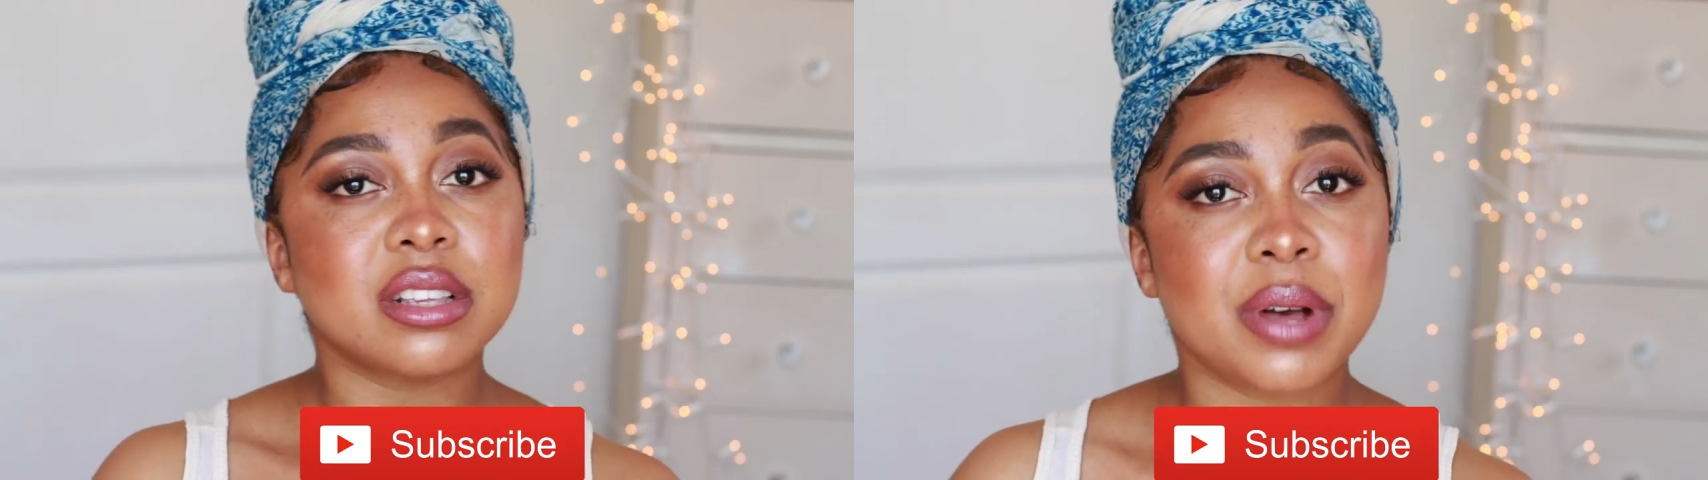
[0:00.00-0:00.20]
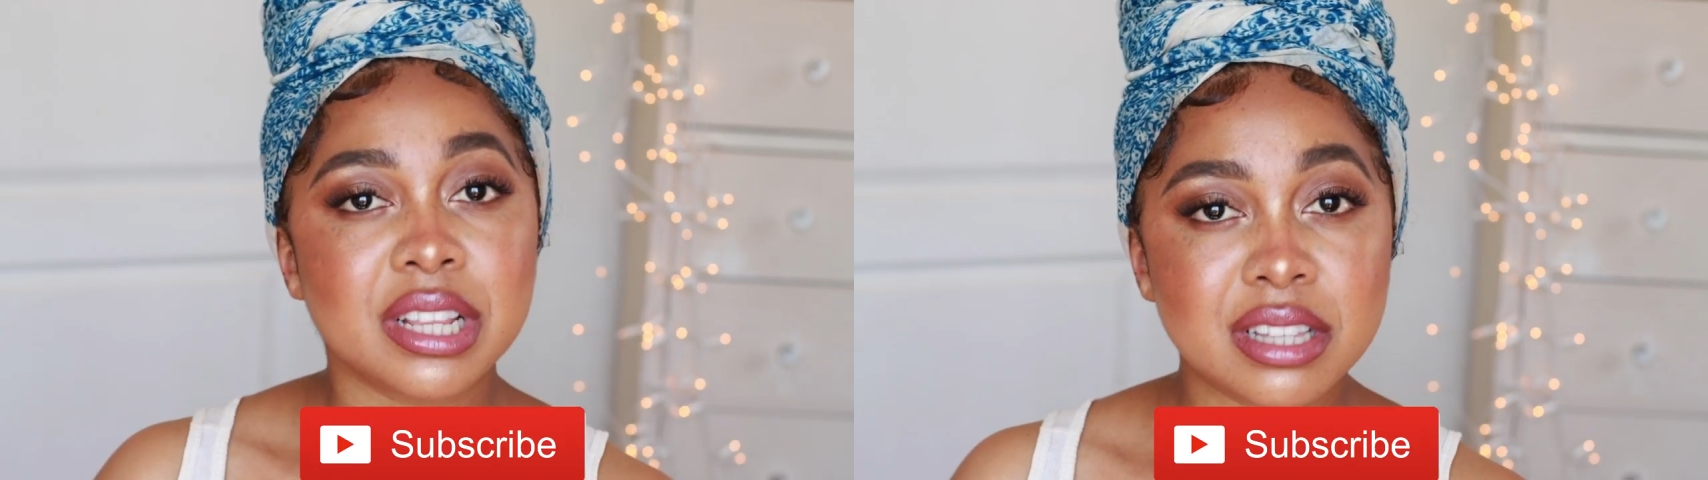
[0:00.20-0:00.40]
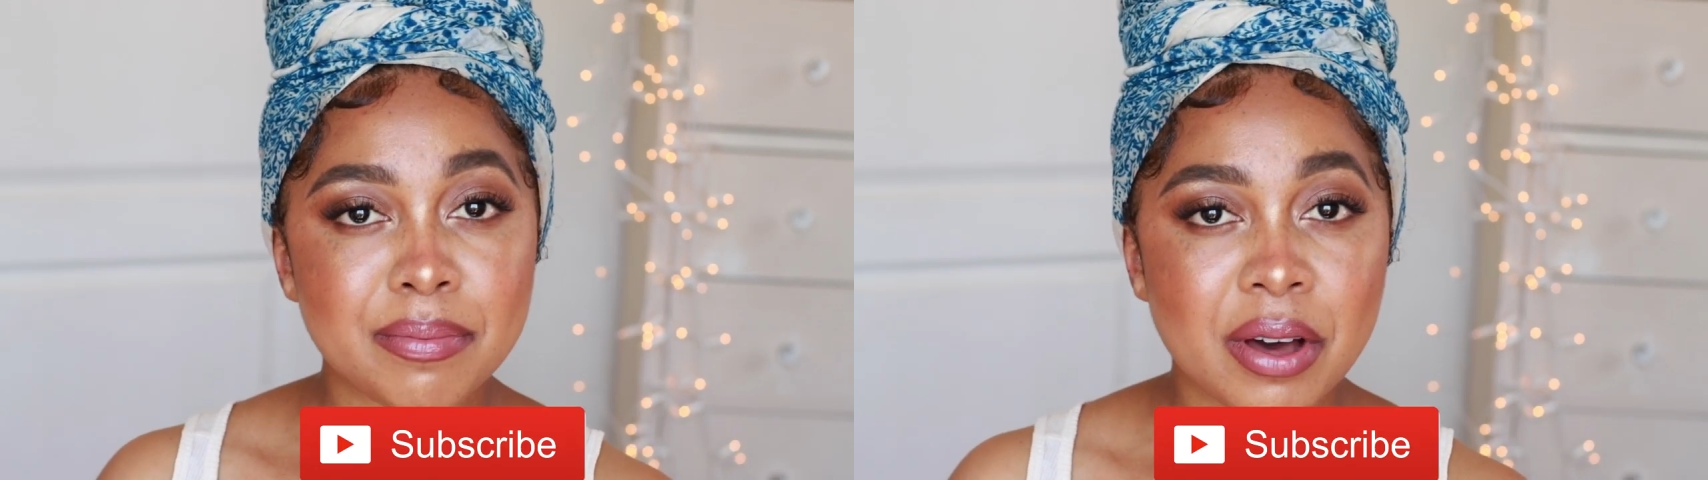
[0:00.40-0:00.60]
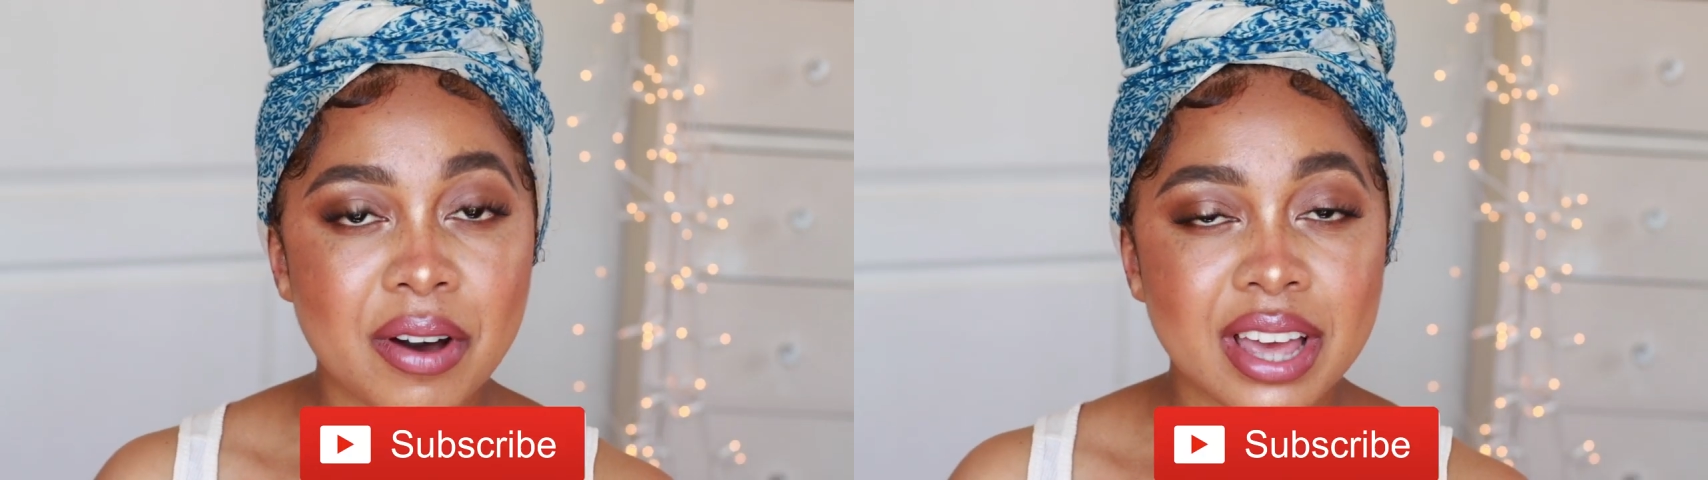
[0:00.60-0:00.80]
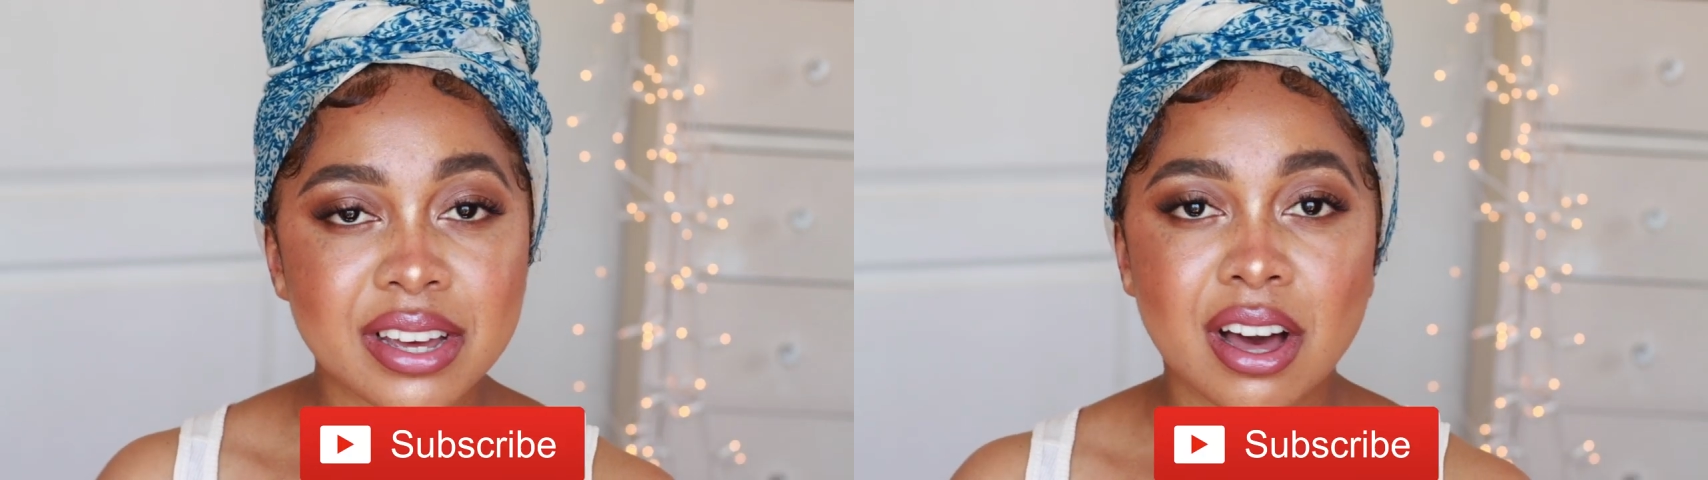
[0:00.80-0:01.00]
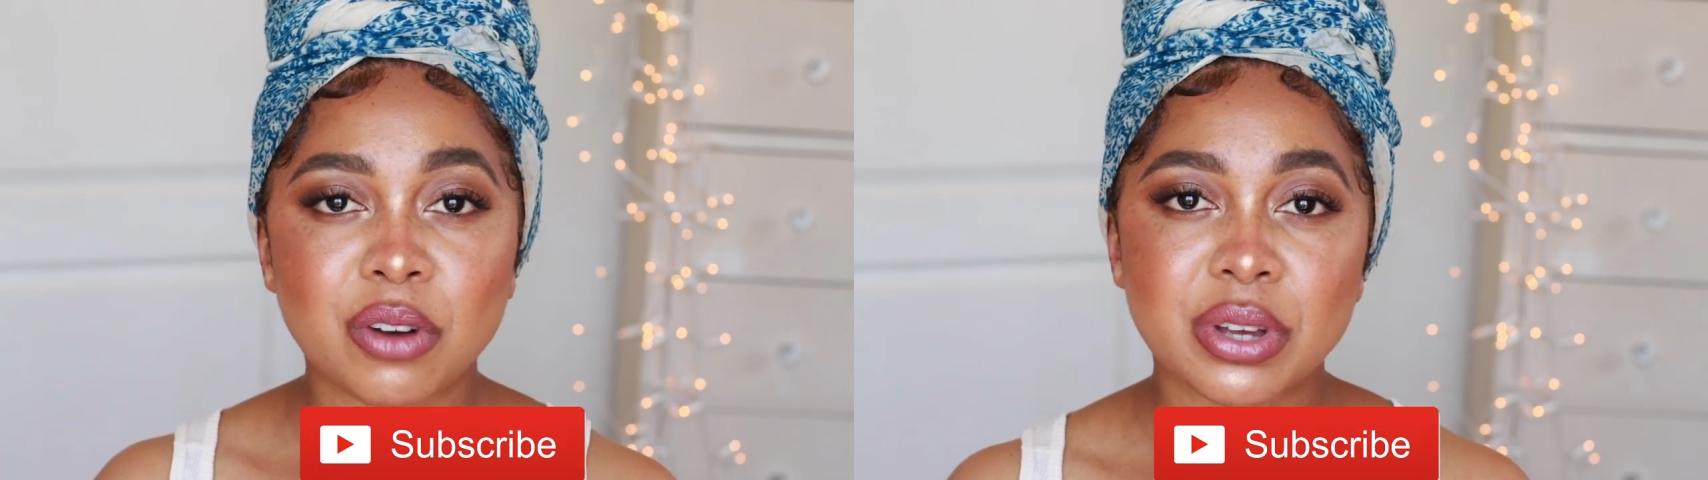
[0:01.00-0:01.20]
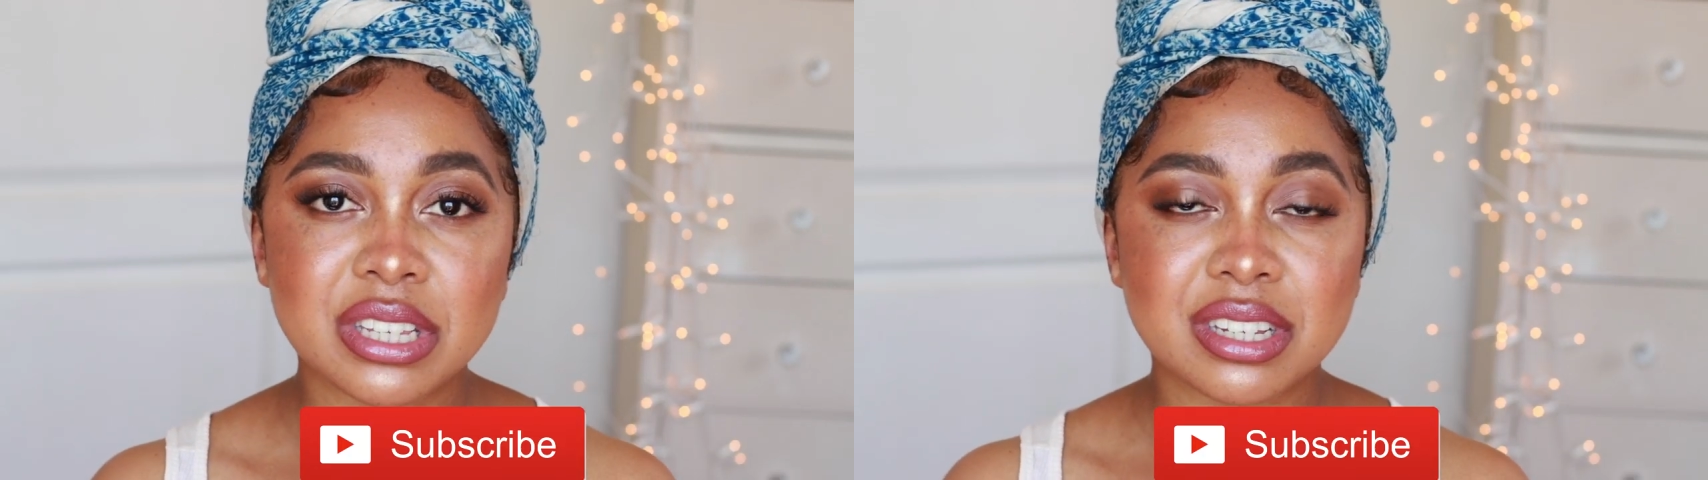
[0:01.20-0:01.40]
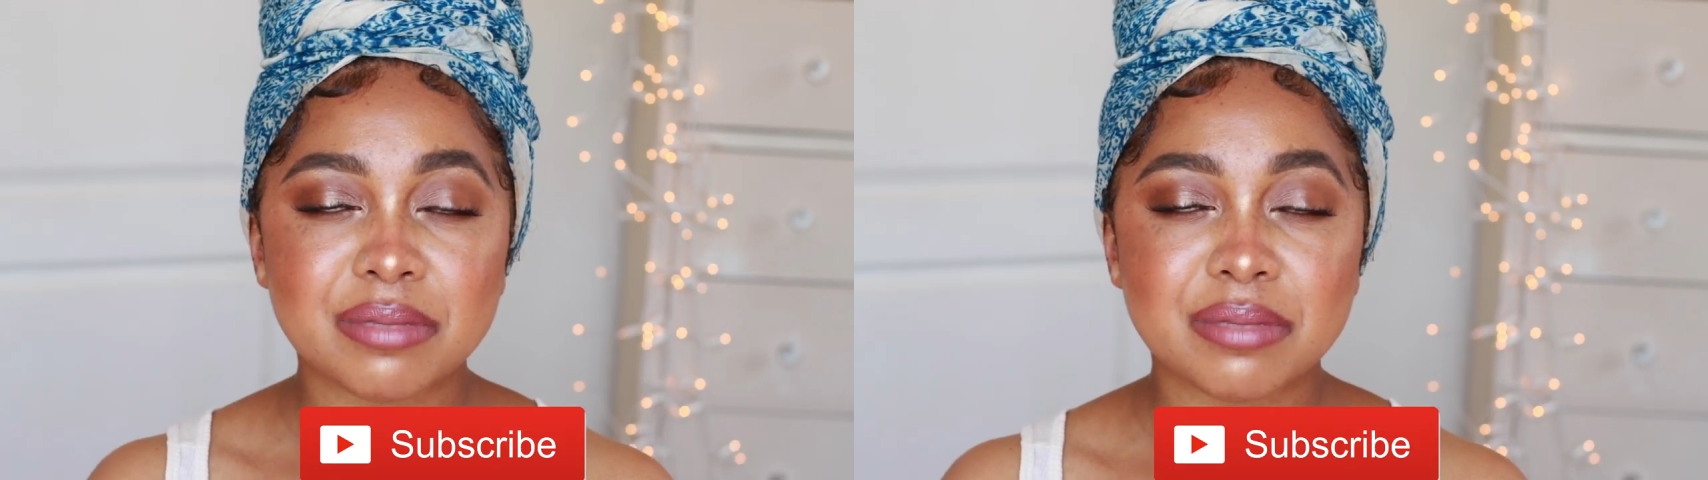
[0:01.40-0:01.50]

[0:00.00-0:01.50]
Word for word: as well as the bell icon which